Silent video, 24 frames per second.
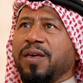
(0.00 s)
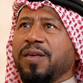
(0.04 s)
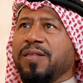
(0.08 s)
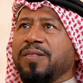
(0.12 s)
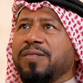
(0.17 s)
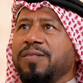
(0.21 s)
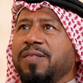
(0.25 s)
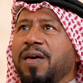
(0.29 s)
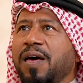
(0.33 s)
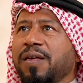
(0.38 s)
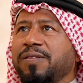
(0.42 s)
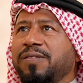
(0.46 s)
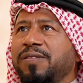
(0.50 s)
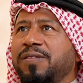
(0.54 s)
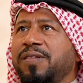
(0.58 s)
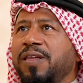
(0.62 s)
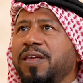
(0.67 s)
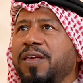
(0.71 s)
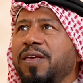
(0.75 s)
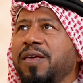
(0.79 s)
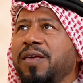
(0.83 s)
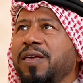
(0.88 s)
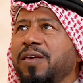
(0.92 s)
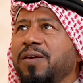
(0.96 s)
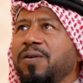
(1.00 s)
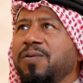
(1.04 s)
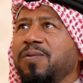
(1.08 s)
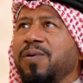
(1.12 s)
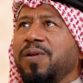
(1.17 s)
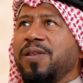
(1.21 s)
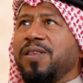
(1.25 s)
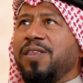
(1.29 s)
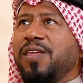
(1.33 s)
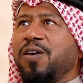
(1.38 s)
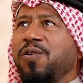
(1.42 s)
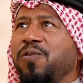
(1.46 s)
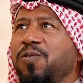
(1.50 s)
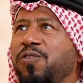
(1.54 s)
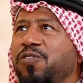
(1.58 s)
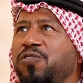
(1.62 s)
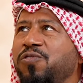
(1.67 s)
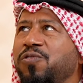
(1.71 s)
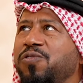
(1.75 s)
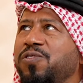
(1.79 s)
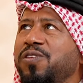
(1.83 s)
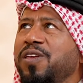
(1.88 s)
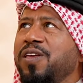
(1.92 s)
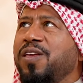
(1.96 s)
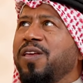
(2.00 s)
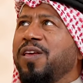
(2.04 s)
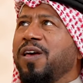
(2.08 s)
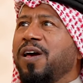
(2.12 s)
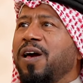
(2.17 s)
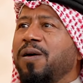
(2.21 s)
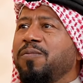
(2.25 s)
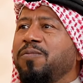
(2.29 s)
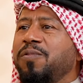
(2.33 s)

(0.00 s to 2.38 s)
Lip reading: that's the one day we're shooting.